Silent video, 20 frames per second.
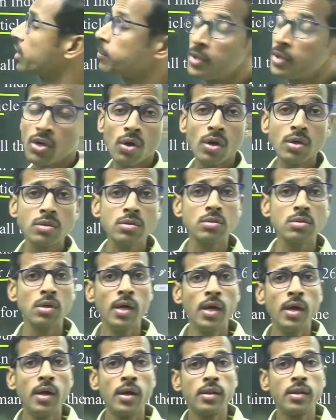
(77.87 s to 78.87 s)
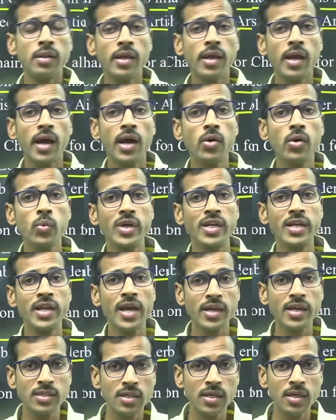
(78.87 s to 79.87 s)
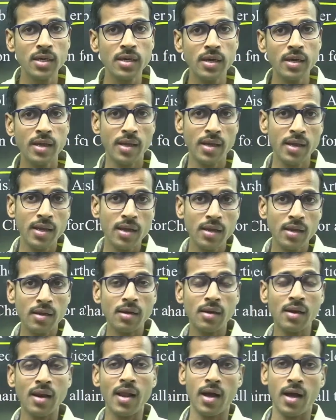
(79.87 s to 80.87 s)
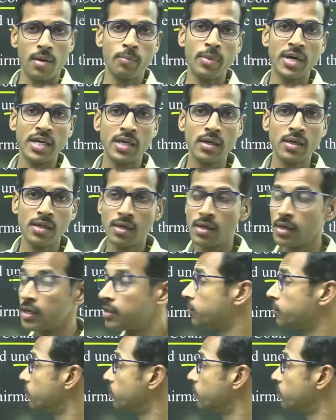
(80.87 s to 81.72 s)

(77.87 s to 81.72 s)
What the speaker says: Because they have enacted a law, particularly.